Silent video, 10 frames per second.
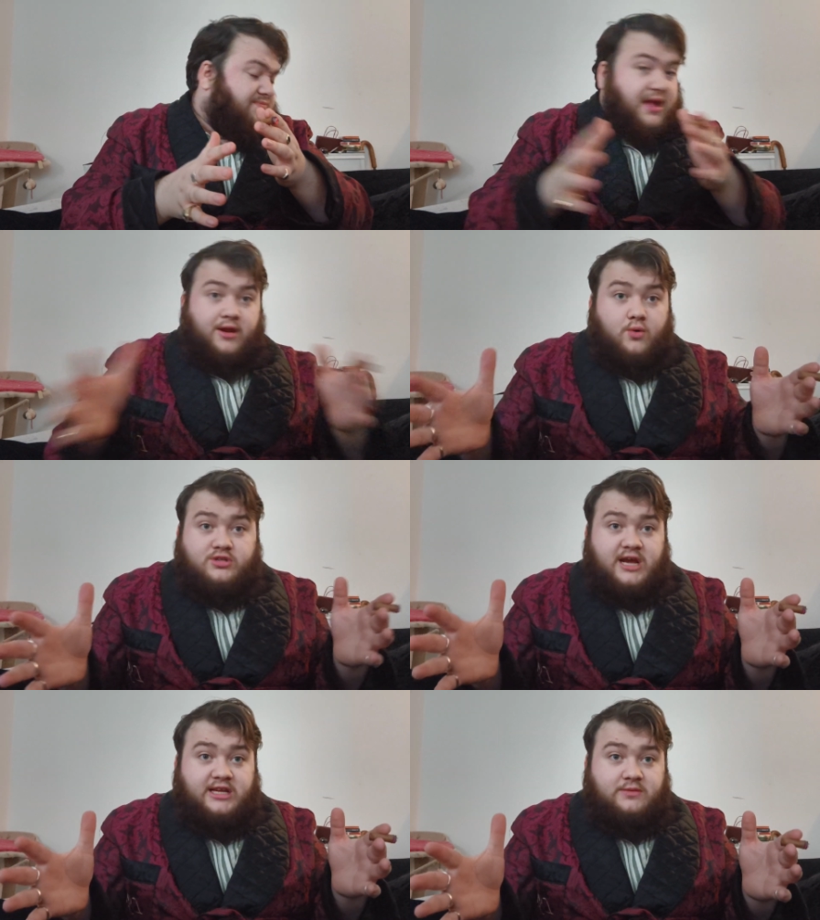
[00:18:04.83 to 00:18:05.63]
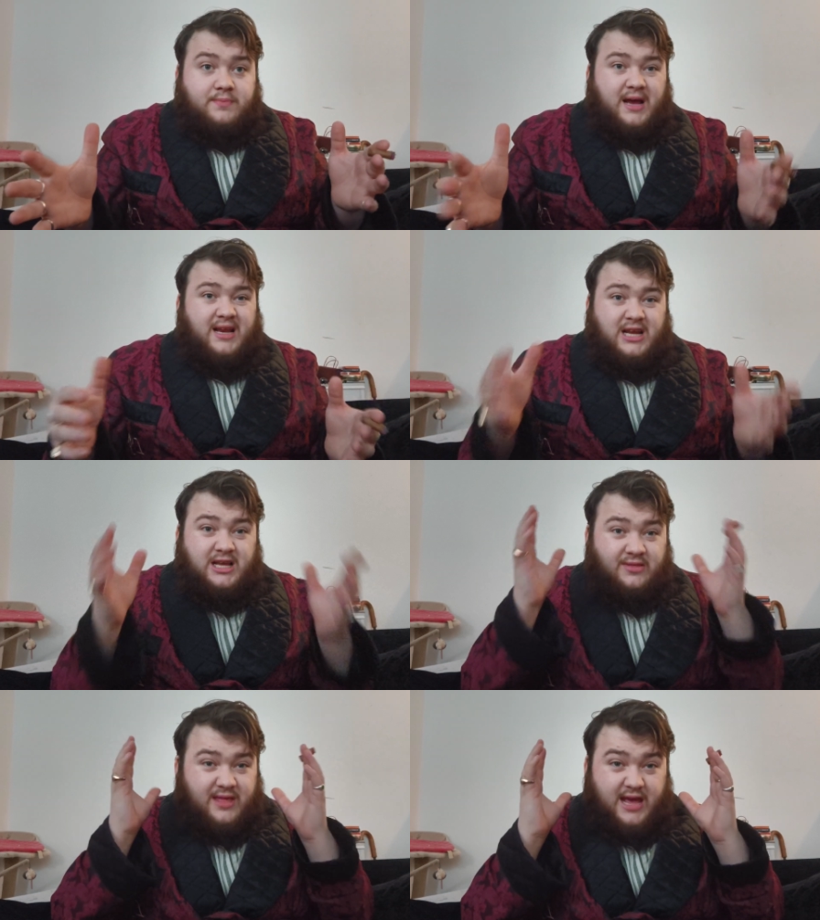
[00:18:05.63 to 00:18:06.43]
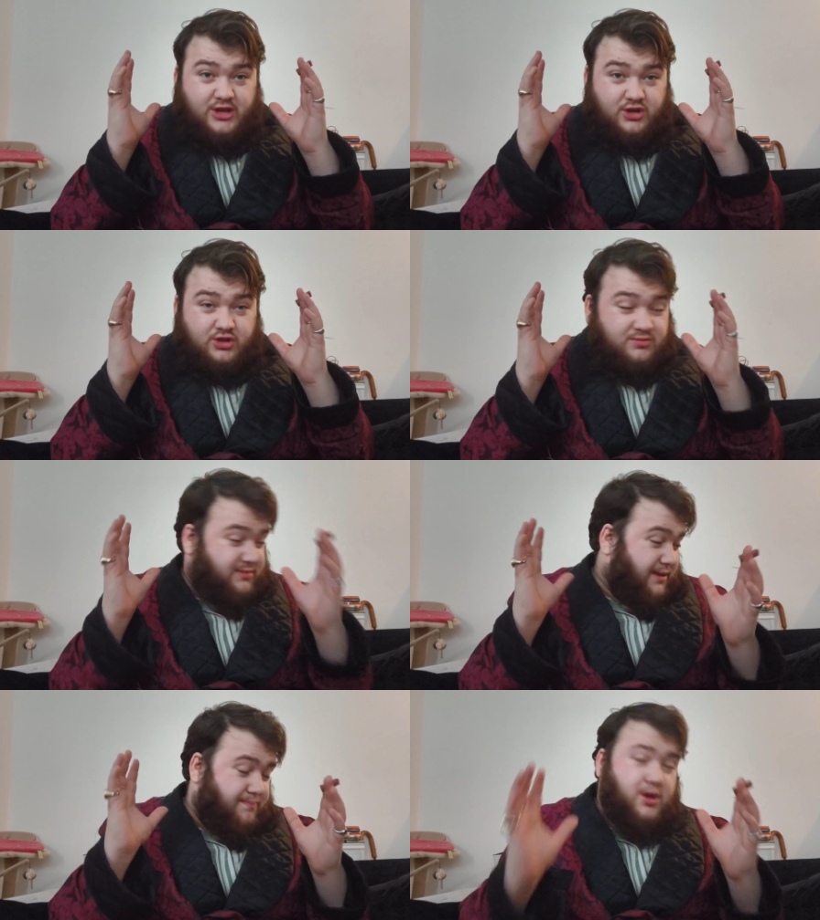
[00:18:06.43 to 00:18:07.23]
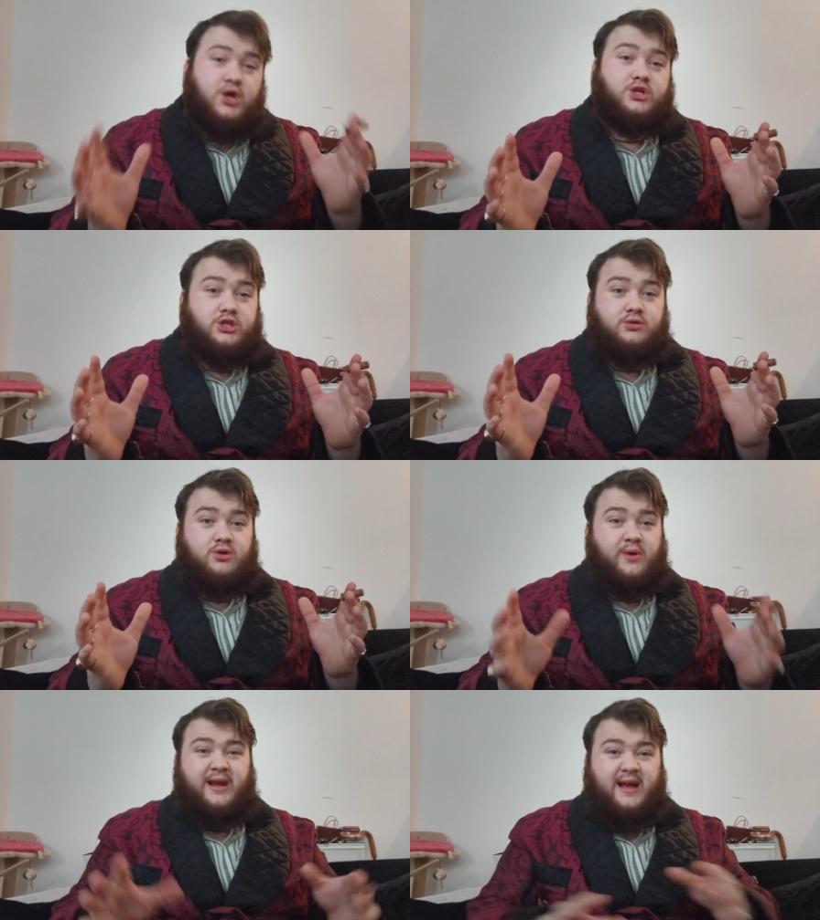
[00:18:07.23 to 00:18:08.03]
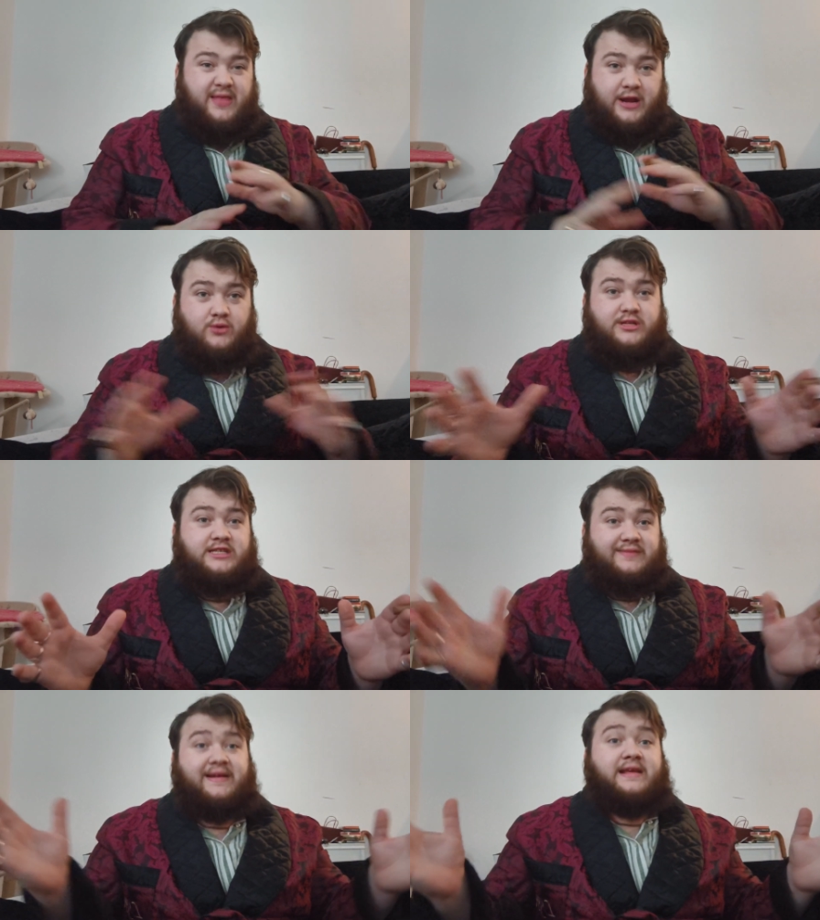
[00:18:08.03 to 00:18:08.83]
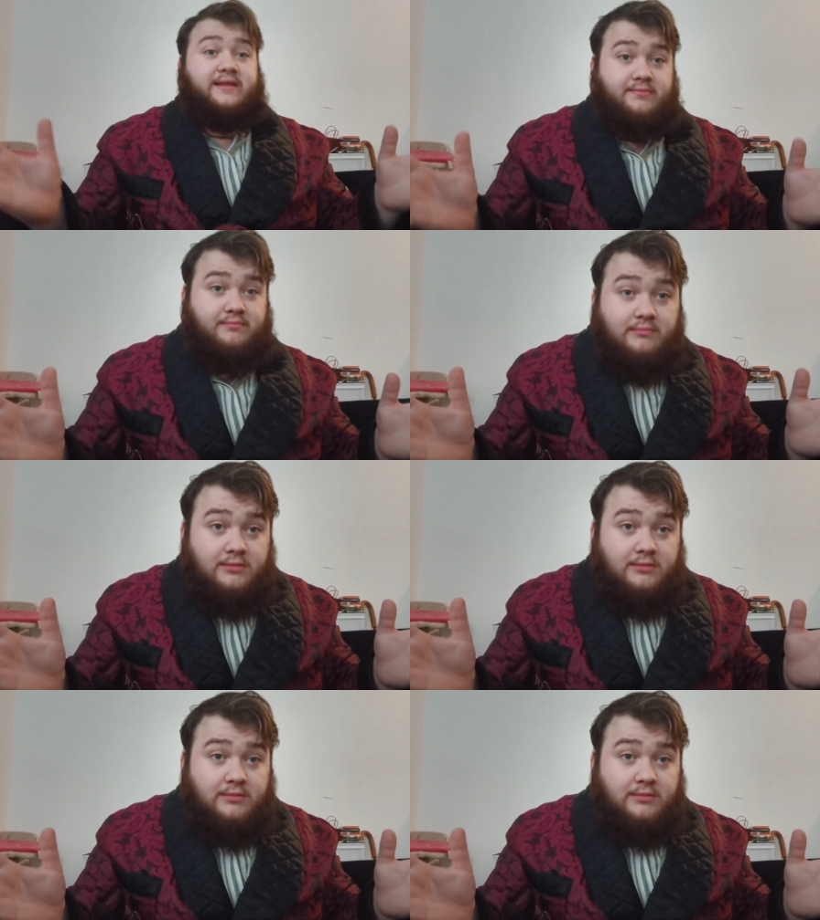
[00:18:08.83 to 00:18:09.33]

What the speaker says: They don't taste bad. They burn too quick and they don't taste of anything.